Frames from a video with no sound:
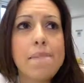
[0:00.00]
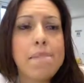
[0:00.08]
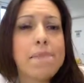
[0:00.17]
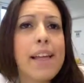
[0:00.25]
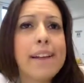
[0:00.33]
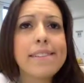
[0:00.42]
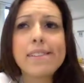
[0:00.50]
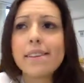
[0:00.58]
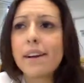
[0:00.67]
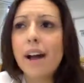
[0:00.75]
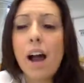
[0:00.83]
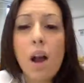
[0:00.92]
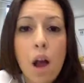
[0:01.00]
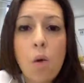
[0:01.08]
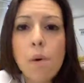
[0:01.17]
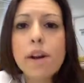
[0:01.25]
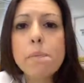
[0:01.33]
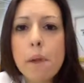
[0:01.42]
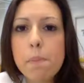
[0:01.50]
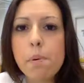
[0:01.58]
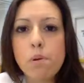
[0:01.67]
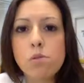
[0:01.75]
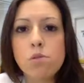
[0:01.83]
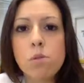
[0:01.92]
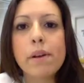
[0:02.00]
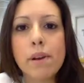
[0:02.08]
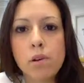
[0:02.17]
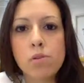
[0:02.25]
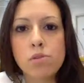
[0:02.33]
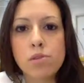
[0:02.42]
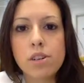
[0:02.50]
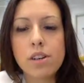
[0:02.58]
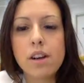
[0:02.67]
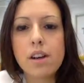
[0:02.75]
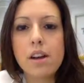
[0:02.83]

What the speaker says: that I want people to be closer,